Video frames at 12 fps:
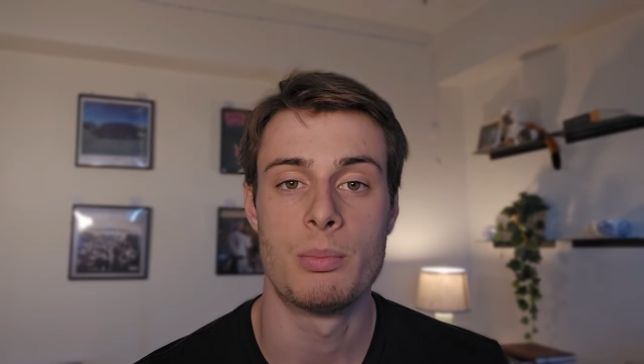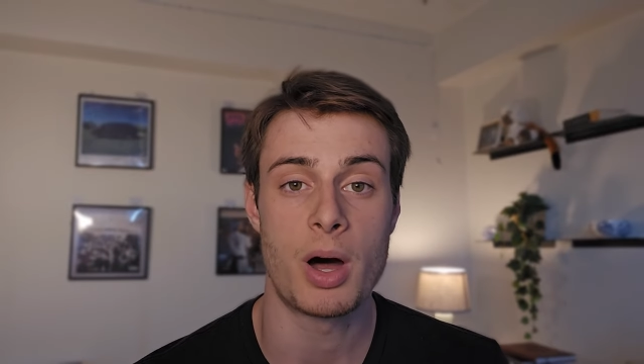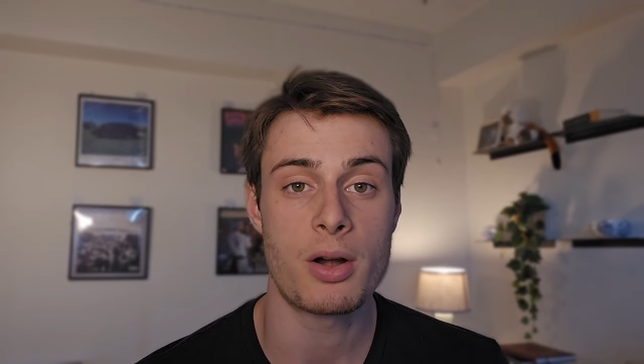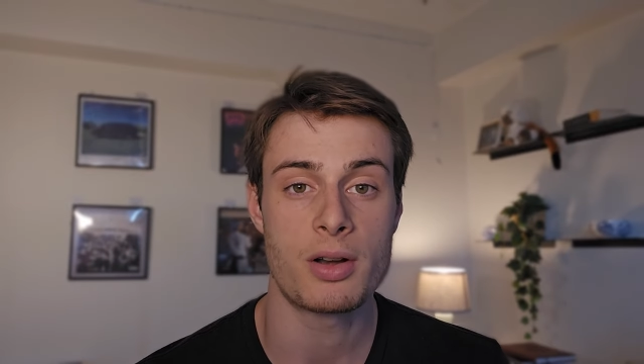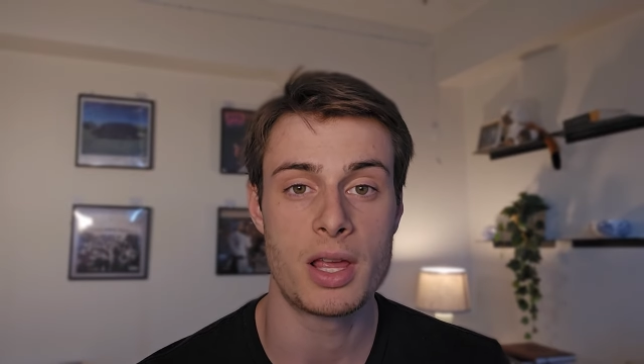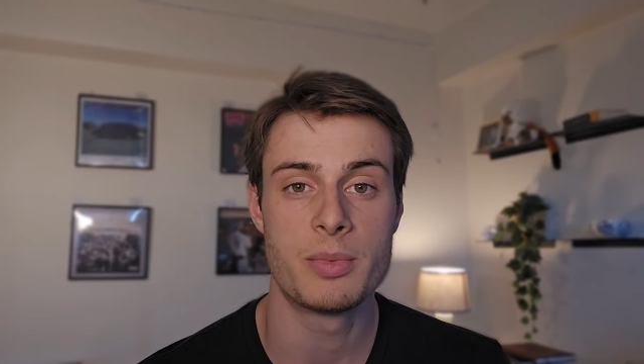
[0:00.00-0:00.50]

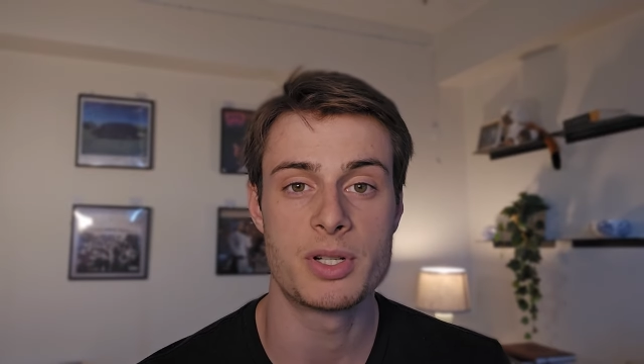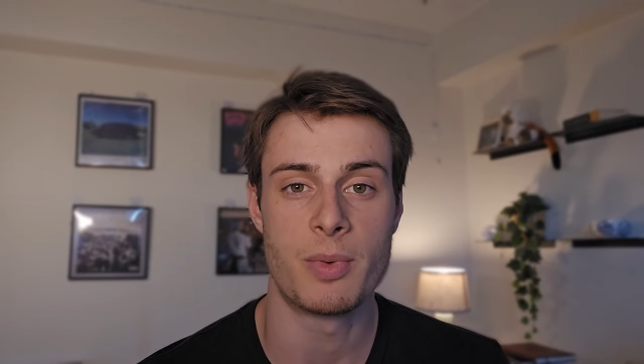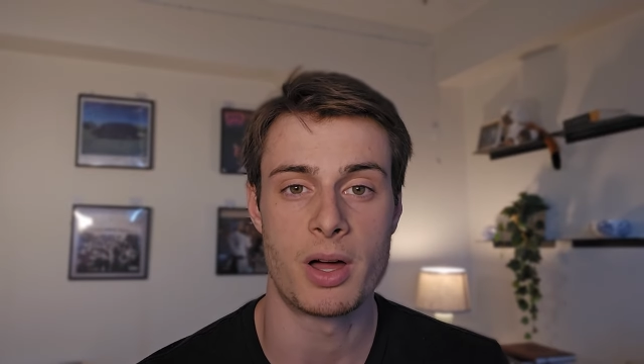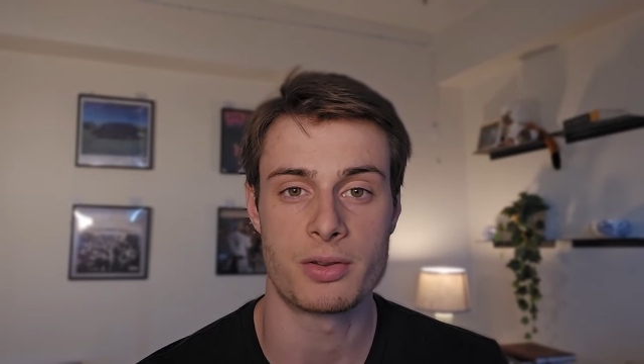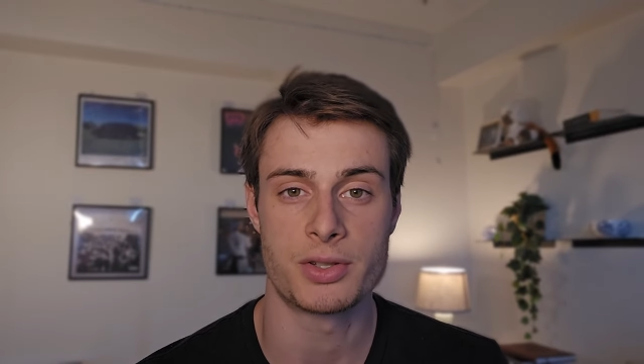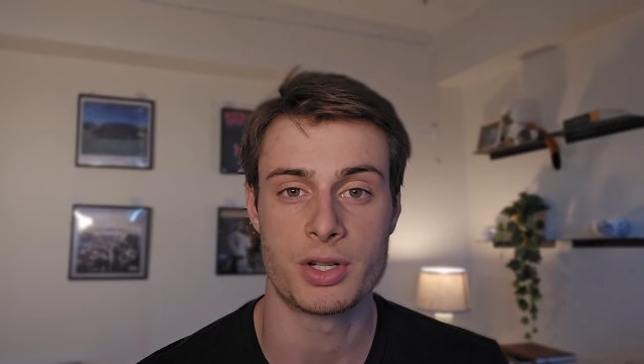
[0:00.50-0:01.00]
Modern image
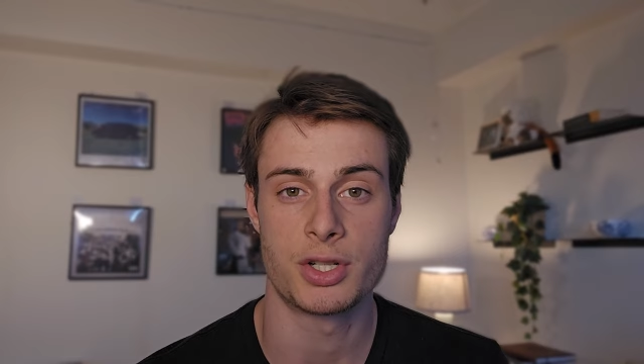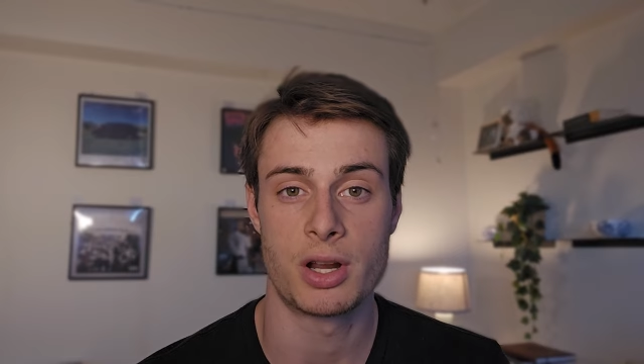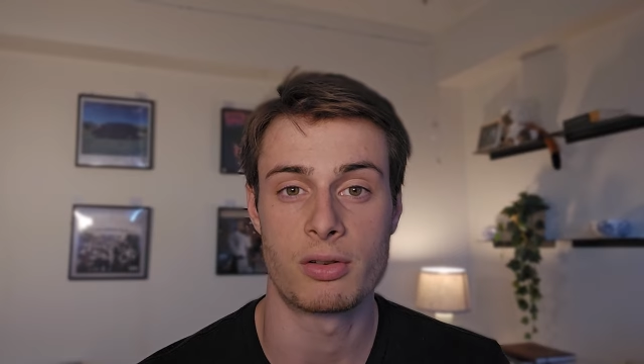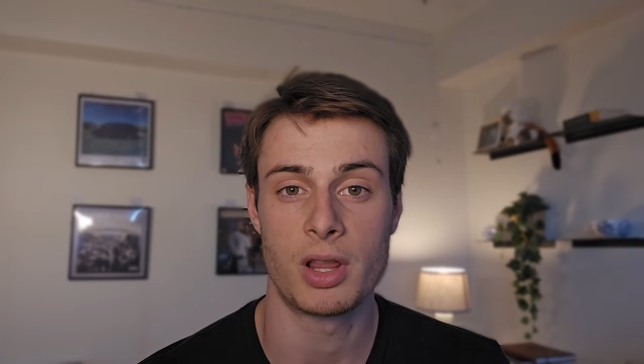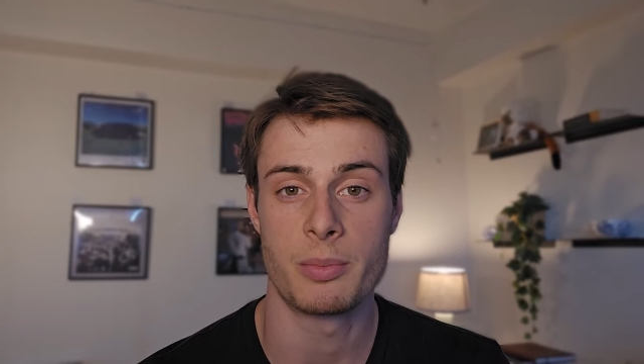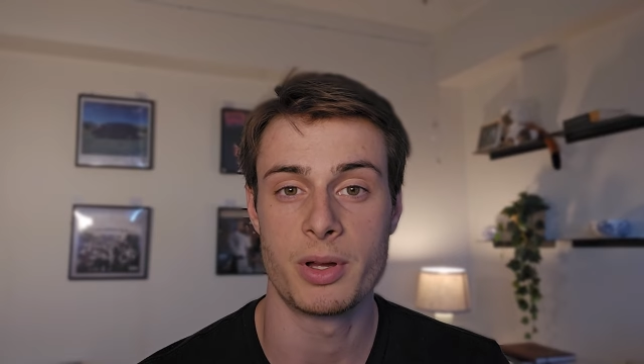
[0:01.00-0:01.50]
models are
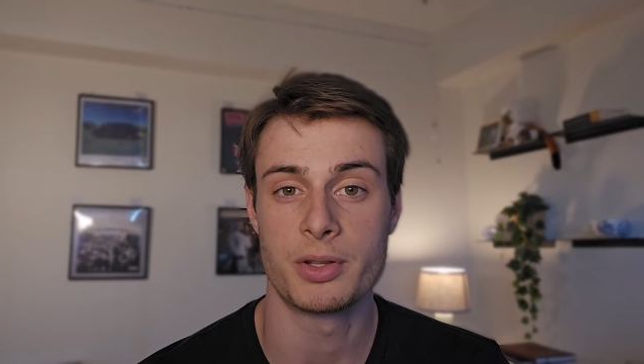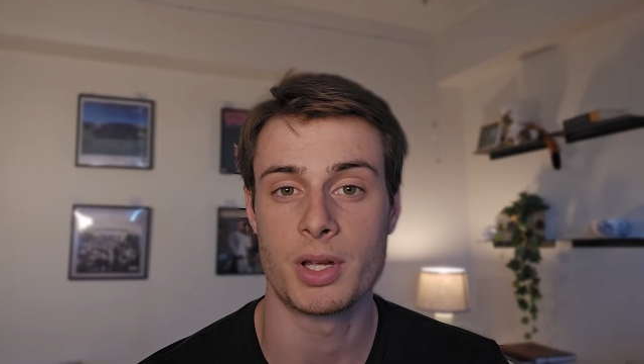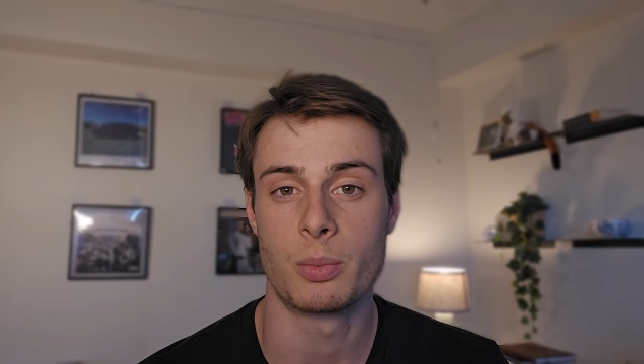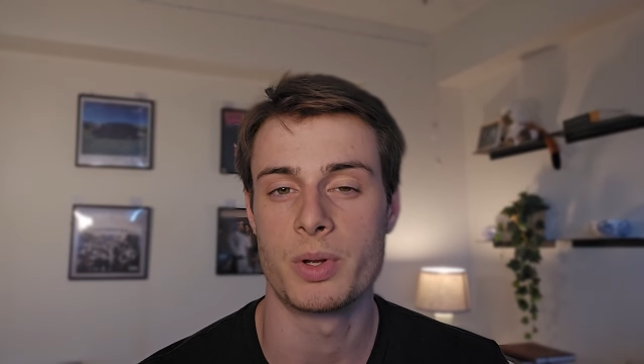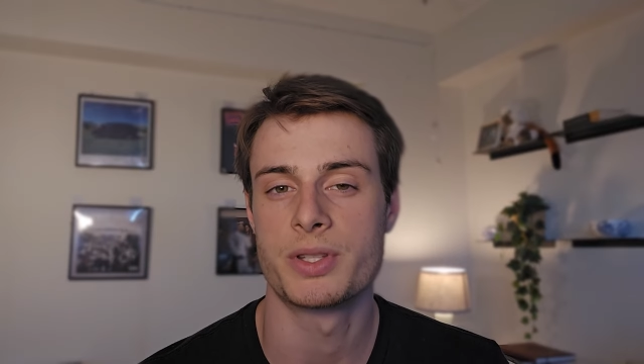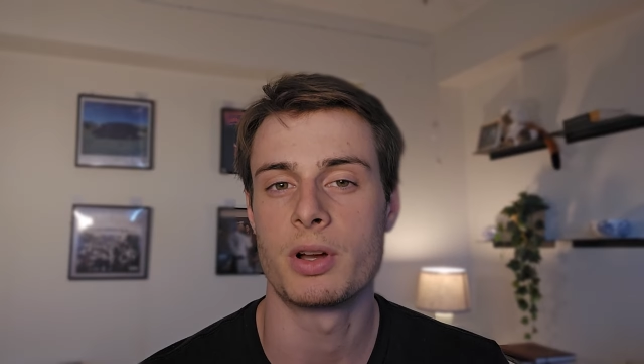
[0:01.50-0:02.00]
generally built
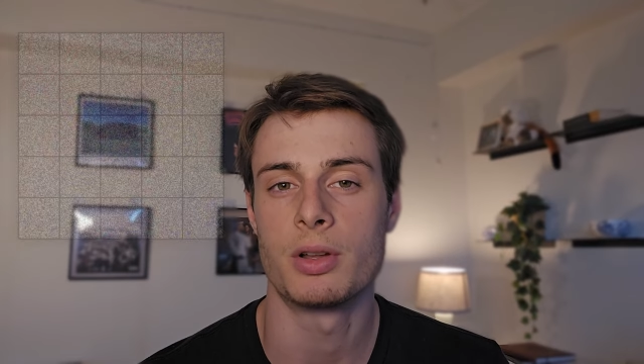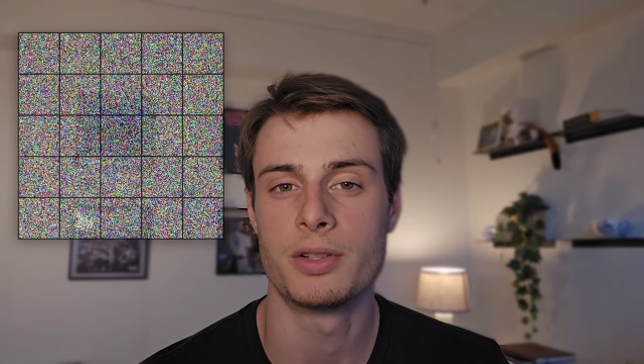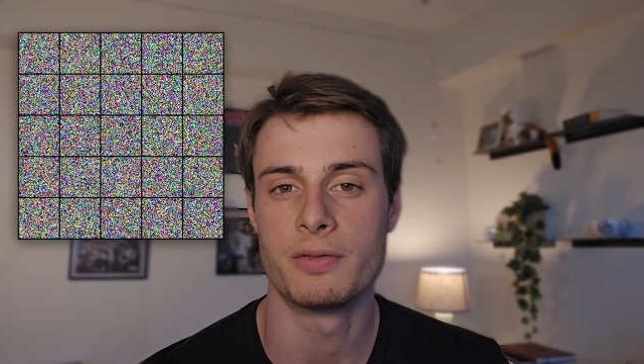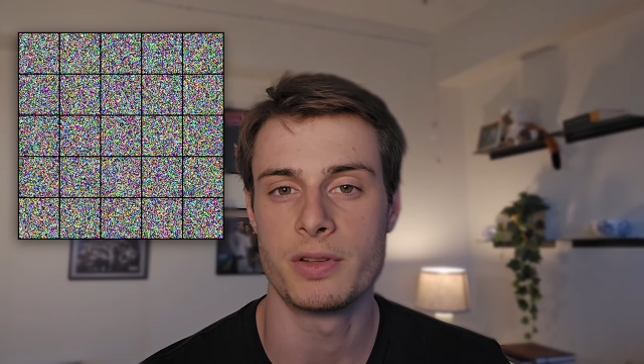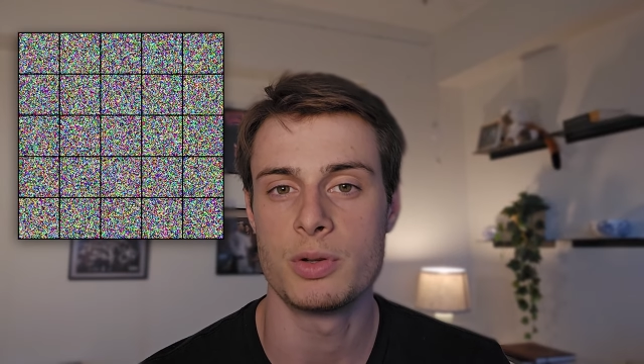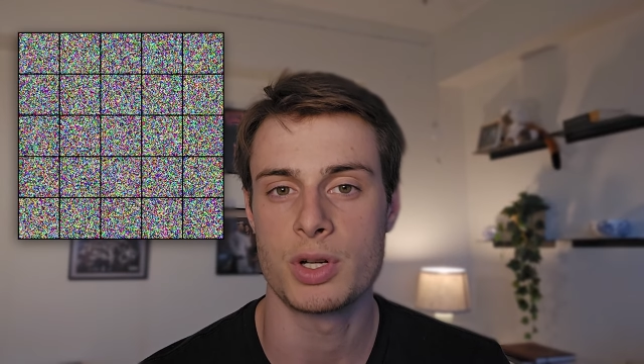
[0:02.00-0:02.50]
on what's called
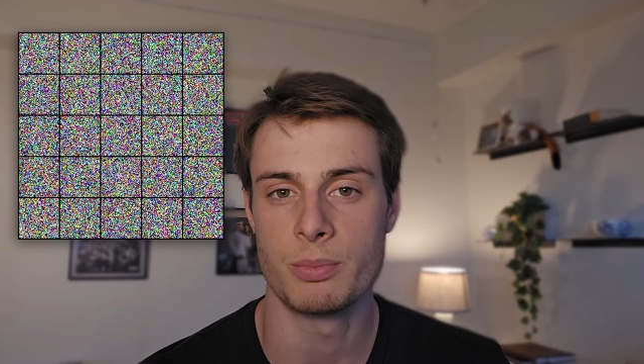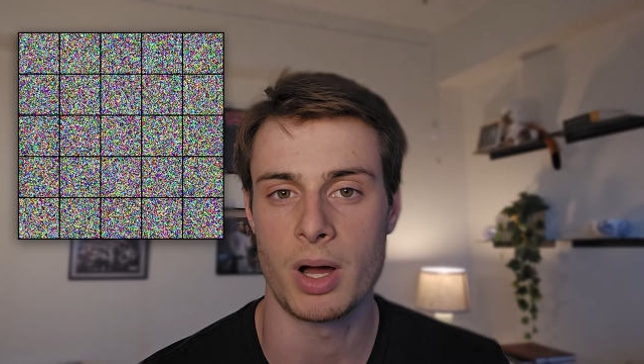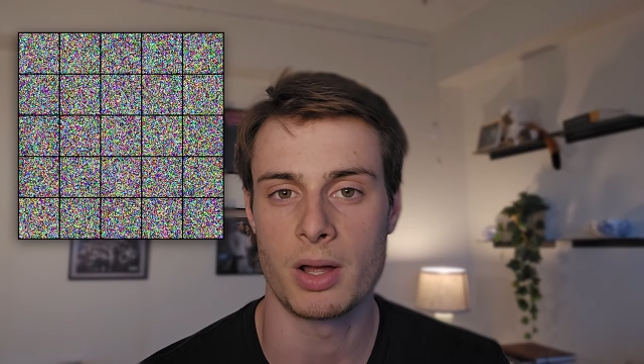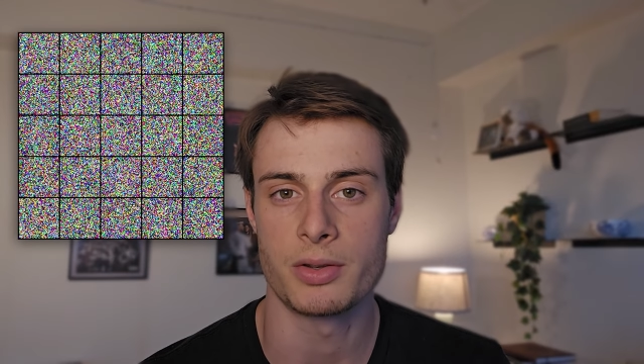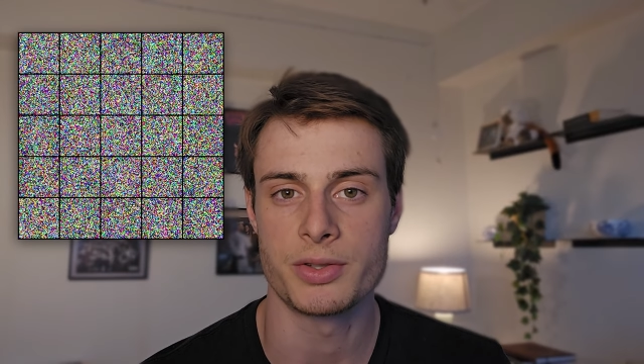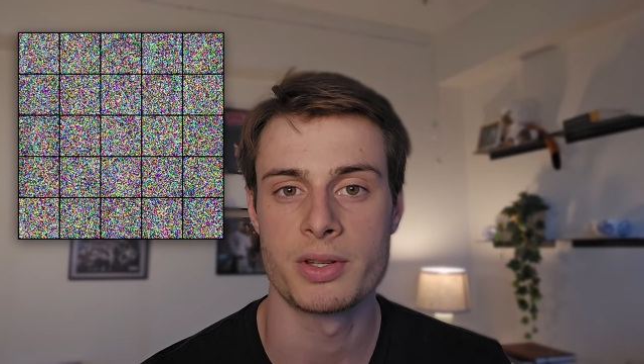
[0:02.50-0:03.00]
diffusion
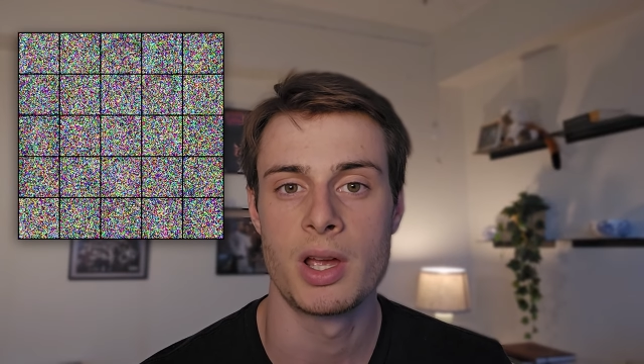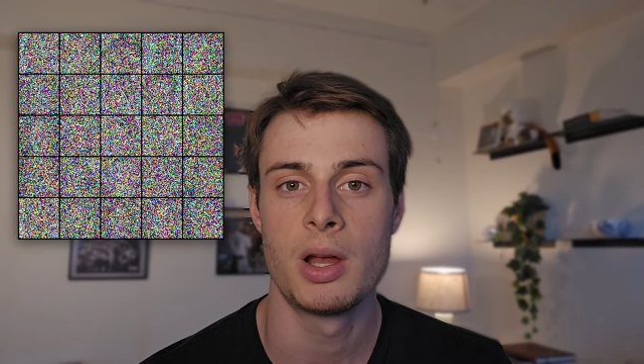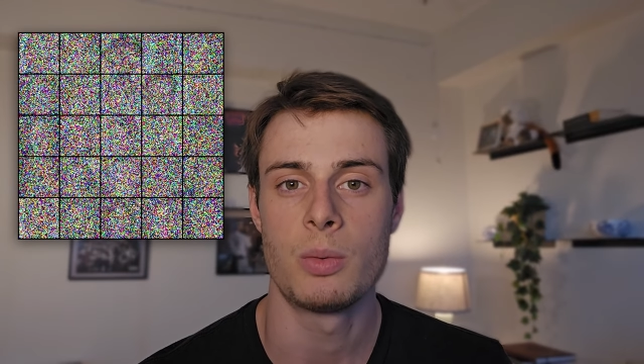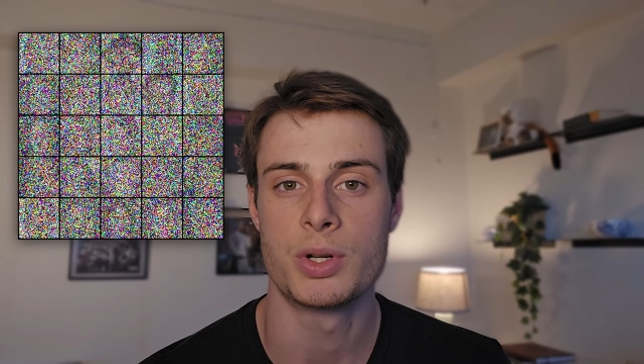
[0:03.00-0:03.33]
models,